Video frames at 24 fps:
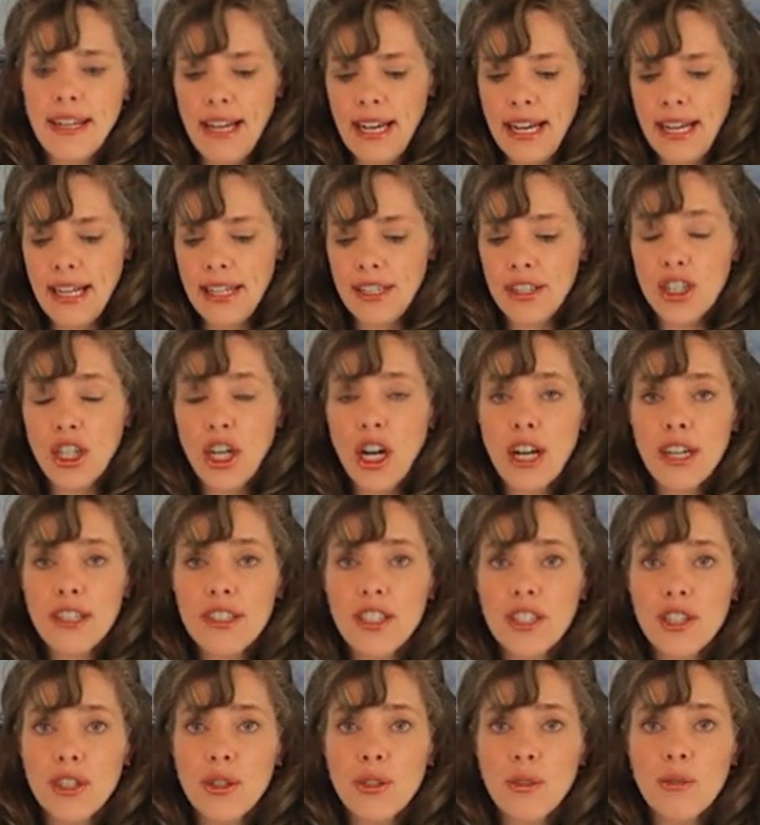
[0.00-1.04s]
and talk
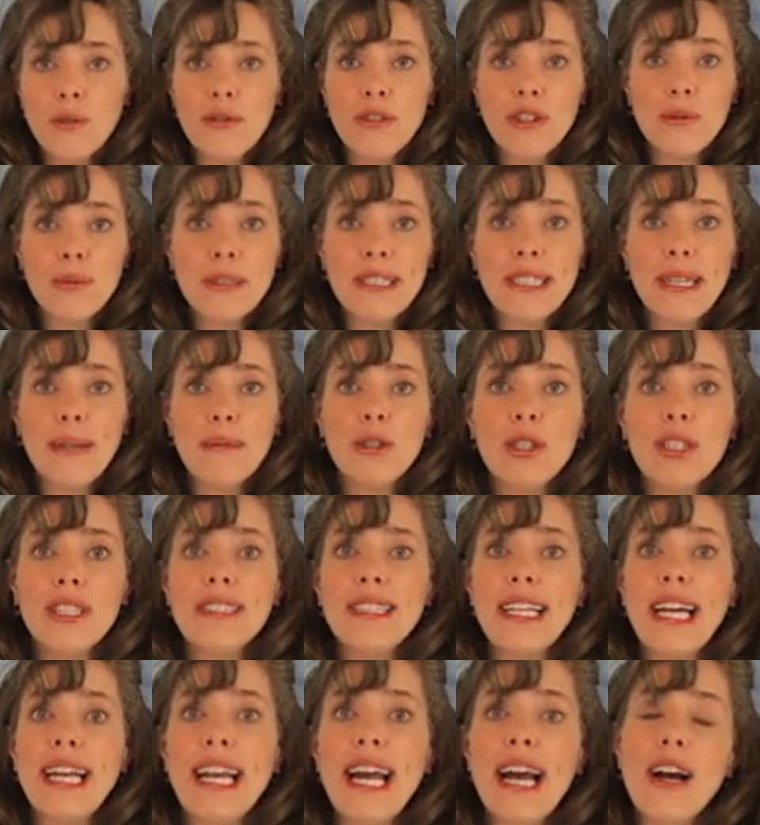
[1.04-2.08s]
to the
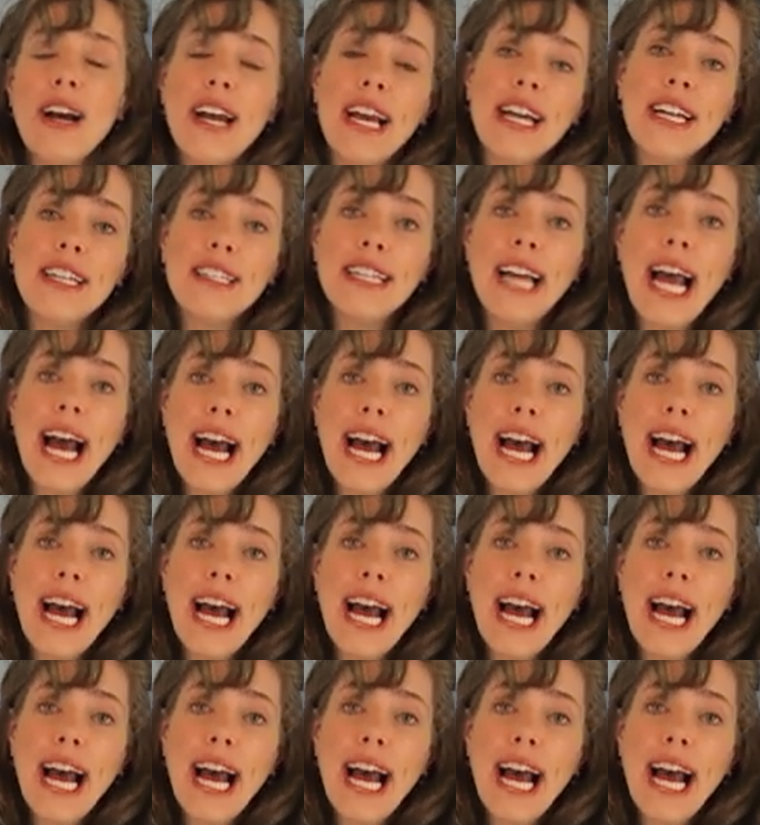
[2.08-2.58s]
receptionist and